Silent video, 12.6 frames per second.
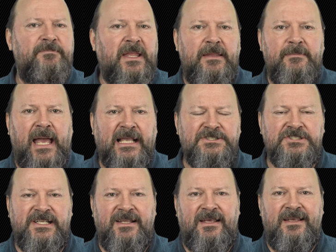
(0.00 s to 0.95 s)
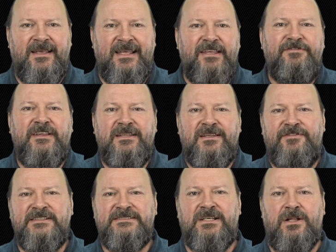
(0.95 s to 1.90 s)
Imagine if in the
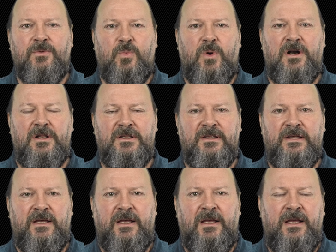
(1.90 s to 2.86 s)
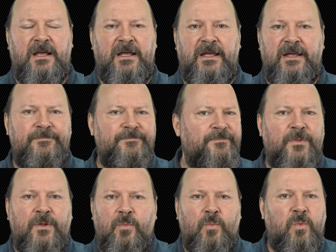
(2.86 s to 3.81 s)
physical world,
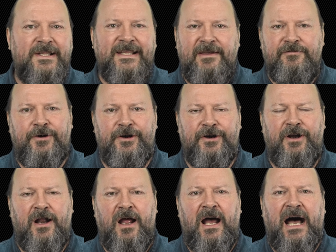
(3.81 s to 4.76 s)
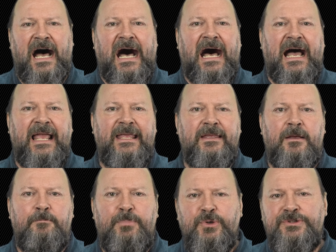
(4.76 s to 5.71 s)
whatever I
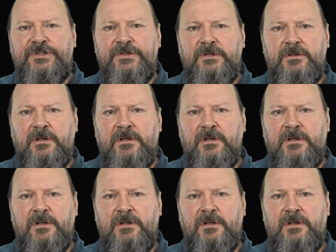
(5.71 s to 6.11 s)
put